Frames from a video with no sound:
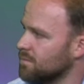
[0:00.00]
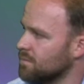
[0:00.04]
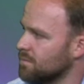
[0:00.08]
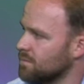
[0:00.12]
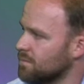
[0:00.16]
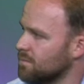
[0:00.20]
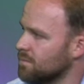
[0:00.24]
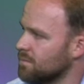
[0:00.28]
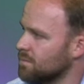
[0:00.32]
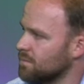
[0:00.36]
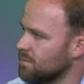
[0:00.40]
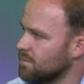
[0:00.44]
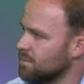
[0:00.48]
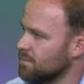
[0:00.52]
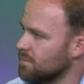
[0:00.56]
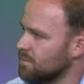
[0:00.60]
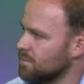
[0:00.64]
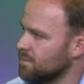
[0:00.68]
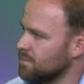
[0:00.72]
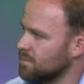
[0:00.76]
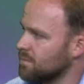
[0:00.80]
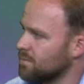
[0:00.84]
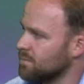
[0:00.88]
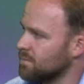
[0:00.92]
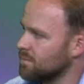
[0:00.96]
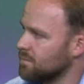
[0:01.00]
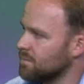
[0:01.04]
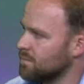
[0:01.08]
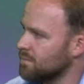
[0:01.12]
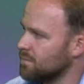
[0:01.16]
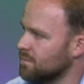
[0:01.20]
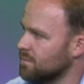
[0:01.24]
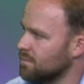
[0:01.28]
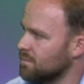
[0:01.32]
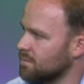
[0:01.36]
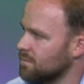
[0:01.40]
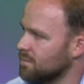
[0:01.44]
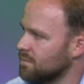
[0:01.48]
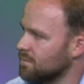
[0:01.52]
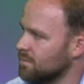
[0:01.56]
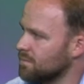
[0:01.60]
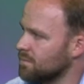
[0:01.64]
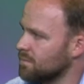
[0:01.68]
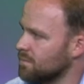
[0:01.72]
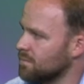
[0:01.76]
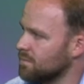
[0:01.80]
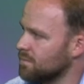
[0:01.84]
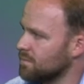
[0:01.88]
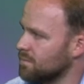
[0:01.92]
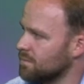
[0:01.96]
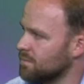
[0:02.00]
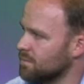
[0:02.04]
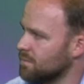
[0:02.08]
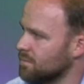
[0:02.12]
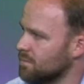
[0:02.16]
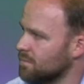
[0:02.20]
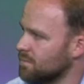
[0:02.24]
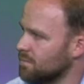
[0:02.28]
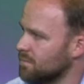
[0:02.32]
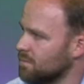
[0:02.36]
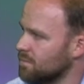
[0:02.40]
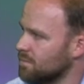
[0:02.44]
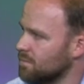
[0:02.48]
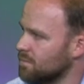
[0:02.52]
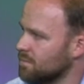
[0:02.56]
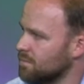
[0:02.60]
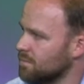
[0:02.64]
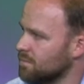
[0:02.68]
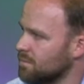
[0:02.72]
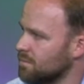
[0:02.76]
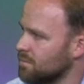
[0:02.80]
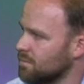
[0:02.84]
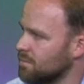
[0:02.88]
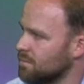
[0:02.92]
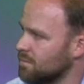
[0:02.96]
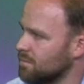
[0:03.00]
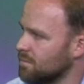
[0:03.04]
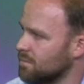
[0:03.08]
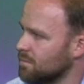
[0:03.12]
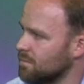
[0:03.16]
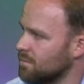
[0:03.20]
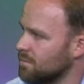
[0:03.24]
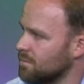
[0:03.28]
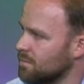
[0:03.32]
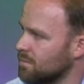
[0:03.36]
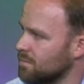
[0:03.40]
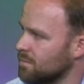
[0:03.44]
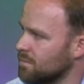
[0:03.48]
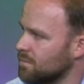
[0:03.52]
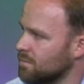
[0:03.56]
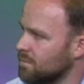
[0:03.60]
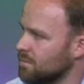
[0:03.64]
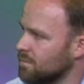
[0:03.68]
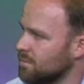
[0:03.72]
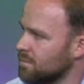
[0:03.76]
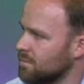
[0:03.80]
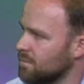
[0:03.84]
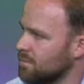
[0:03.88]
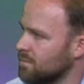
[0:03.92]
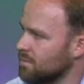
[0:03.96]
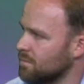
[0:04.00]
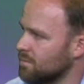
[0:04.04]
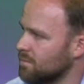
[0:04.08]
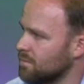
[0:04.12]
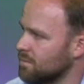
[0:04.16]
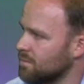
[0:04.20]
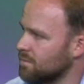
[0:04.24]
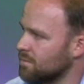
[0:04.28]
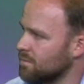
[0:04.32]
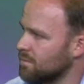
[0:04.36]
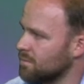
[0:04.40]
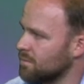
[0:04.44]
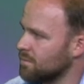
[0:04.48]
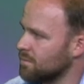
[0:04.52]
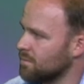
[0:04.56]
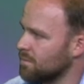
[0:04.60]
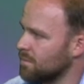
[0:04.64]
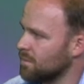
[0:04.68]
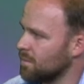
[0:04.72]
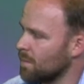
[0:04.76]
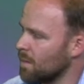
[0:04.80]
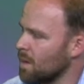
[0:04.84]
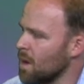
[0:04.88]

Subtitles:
(silent)